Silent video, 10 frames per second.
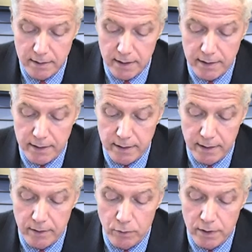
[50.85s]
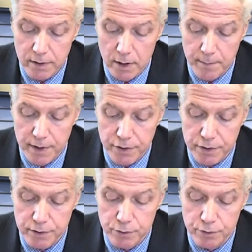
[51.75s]
that the oil company
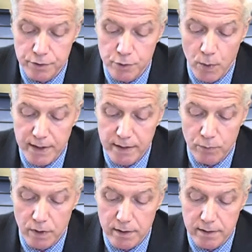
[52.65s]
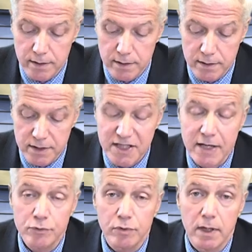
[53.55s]
should use 21
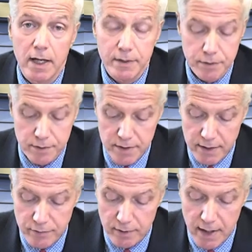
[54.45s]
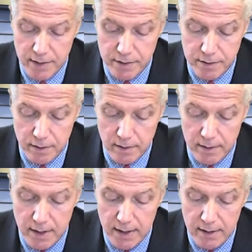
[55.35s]
centralizers. Centralizers
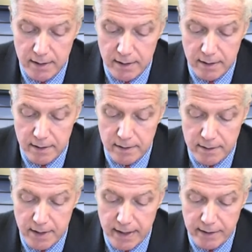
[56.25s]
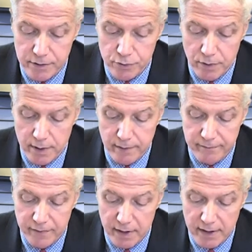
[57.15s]
are a sort
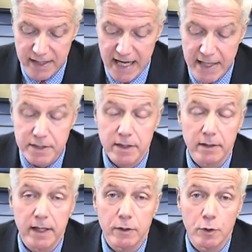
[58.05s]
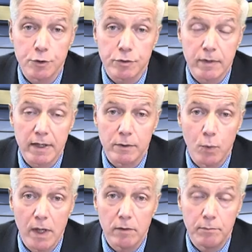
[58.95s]
of casing that goes around the
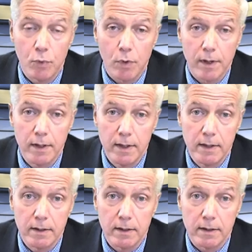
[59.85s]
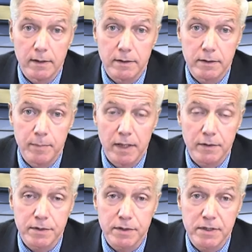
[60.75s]
well bore to
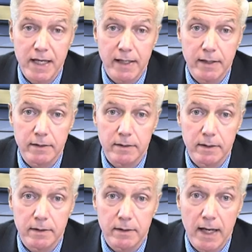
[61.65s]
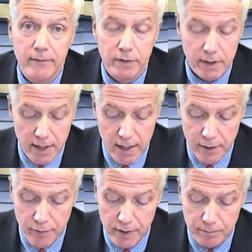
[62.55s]
better sustain it after the
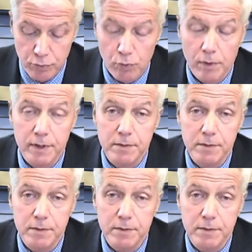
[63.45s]
concrete pour